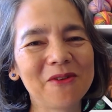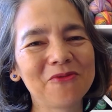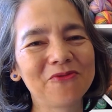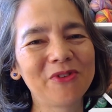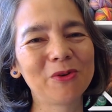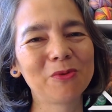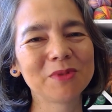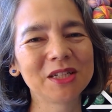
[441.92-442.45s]

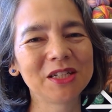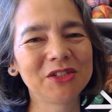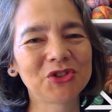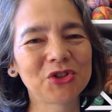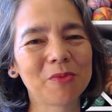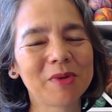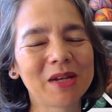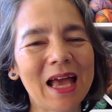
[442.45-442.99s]
filmed in
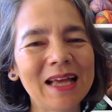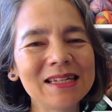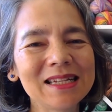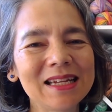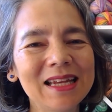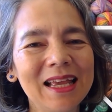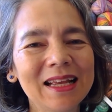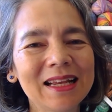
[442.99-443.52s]
German and
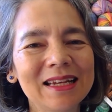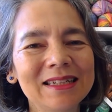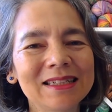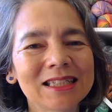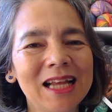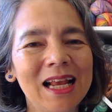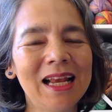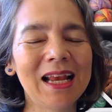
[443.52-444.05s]
in
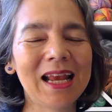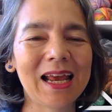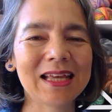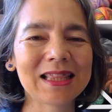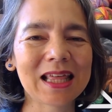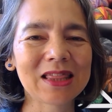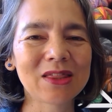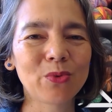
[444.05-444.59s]
English.
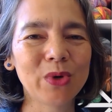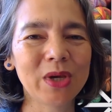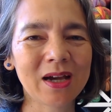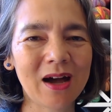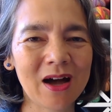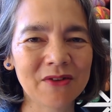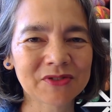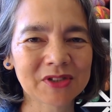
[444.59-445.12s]
And then the week
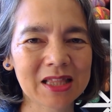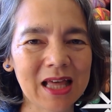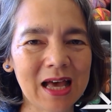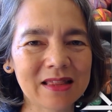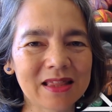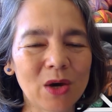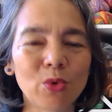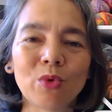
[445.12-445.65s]
after
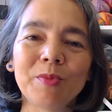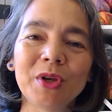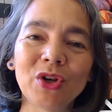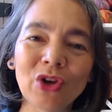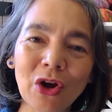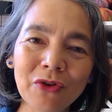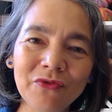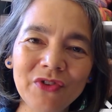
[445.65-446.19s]
that there will be
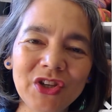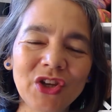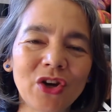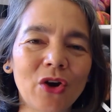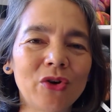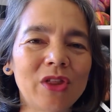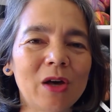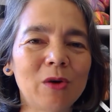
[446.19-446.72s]
no
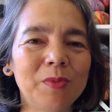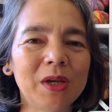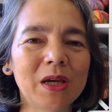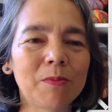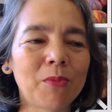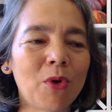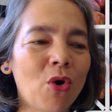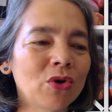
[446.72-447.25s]
video, there'll be a
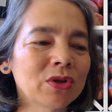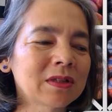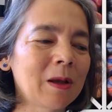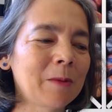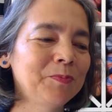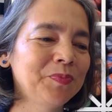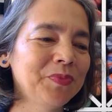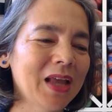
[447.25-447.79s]
pause.
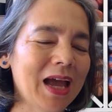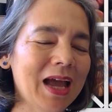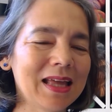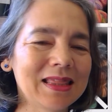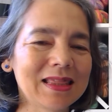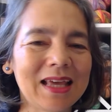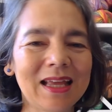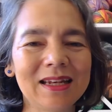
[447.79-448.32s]

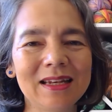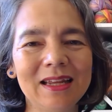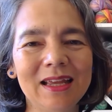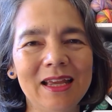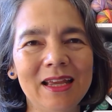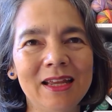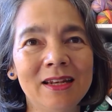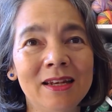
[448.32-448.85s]
And then
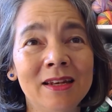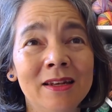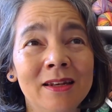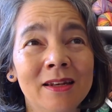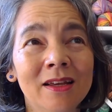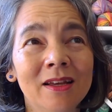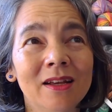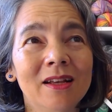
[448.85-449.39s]

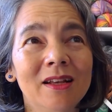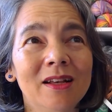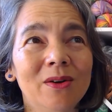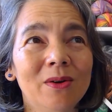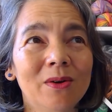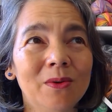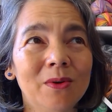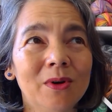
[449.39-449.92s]
in
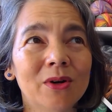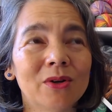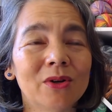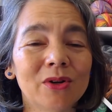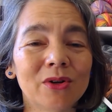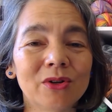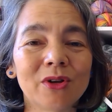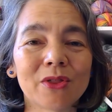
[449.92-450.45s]

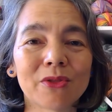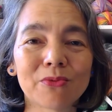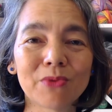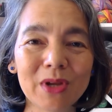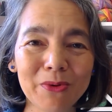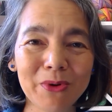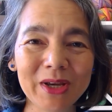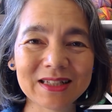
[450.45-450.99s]

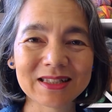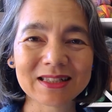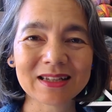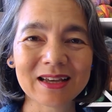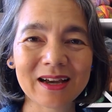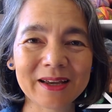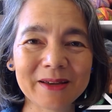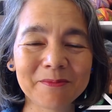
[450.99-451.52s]
3 weeks'
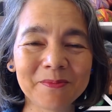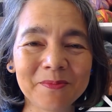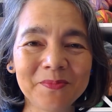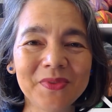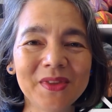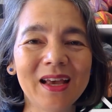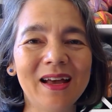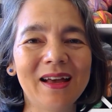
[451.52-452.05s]
time,
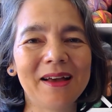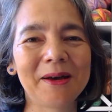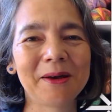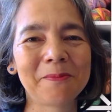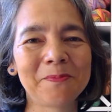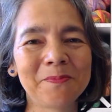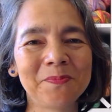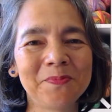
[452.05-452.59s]

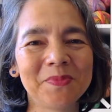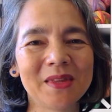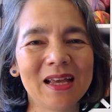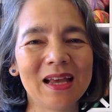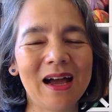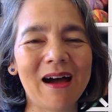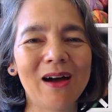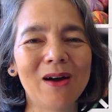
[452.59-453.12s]

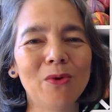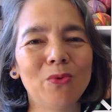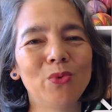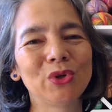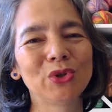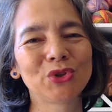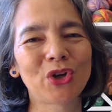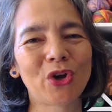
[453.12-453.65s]
I
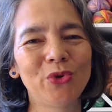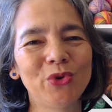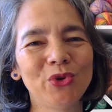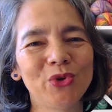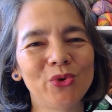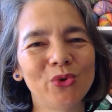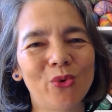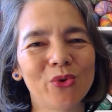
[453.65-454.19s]
will show
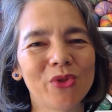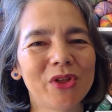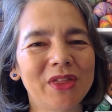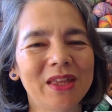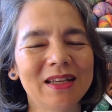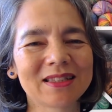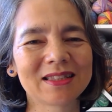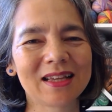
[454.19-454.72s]
you all the
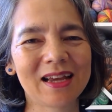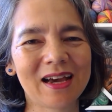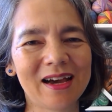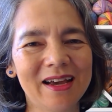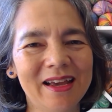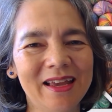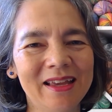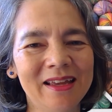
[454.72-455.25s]
things that
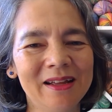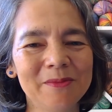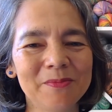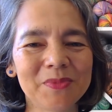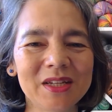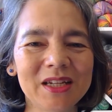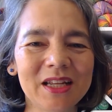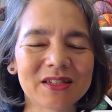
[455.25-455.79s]
I
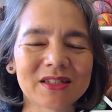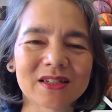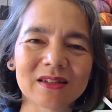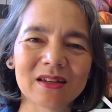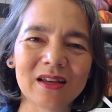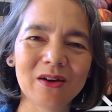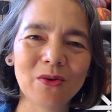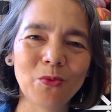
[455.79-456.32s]
knit
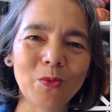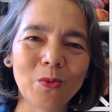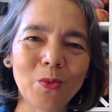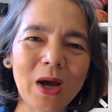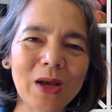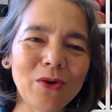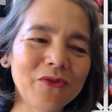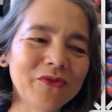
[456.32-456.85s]

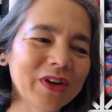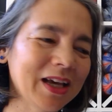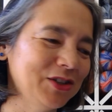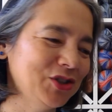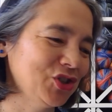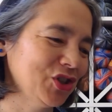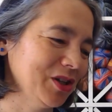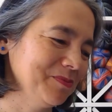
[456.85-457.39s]
while on
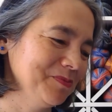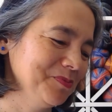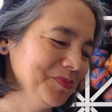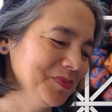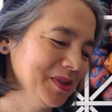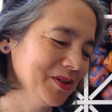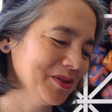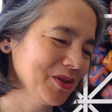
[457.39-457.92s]
vacation.
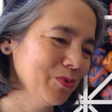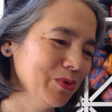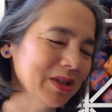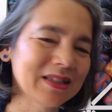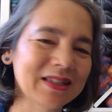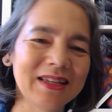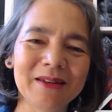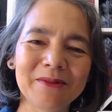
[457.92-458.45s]
So we'll
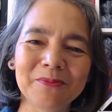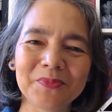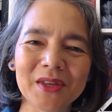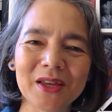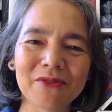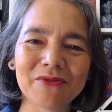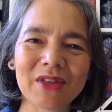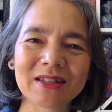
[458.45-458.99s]
see
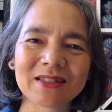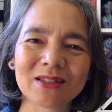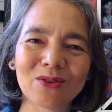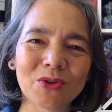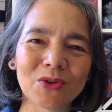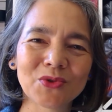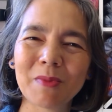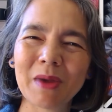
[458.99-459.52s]
if that's a
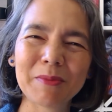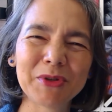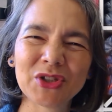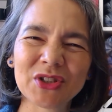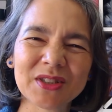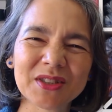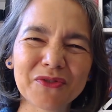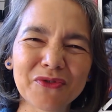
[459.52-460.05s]
lot or maybe
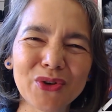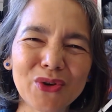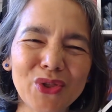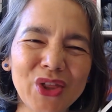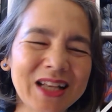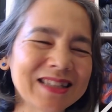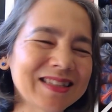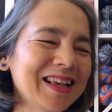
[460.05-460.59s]
just a few
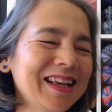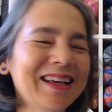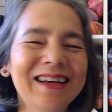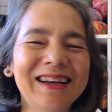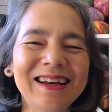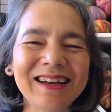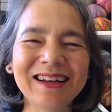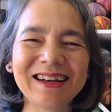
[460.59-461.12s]
things.
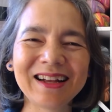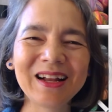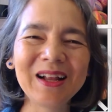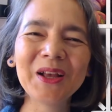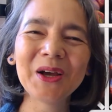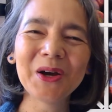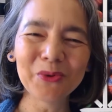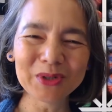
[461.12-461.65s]

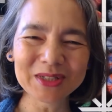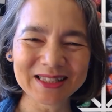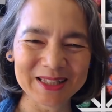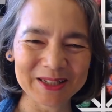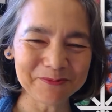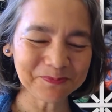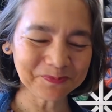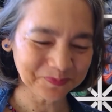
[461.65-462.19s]
We'll
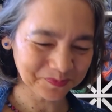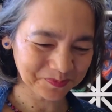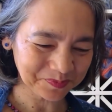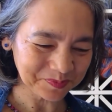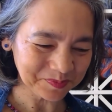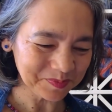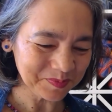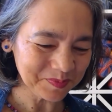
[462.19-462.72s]
see.
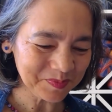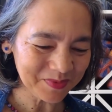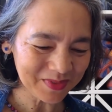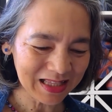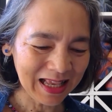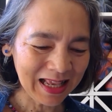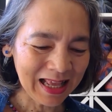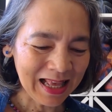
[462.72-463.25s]

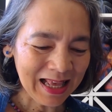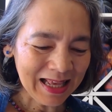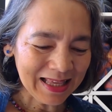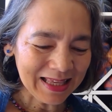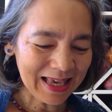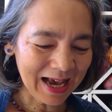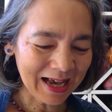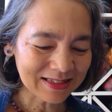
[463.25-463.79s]

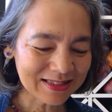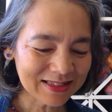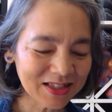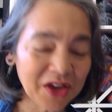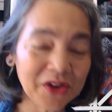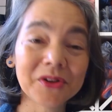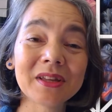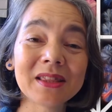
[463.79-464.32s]
Yeah, so
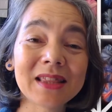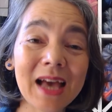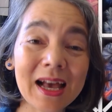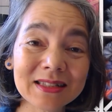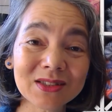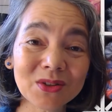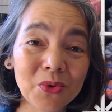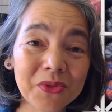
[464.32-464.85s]

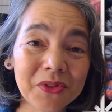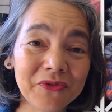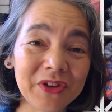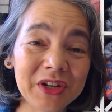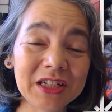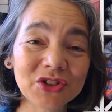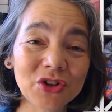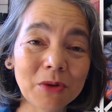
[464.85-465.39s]
that's all the
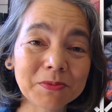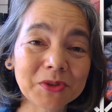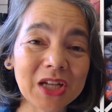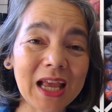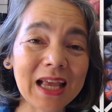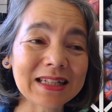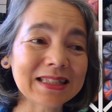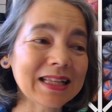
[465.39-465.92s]
finished
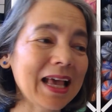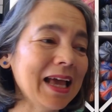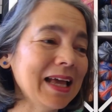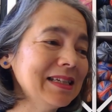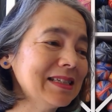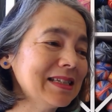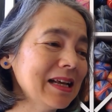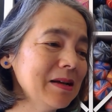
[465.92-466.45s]
objects.
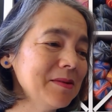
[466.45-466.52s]
And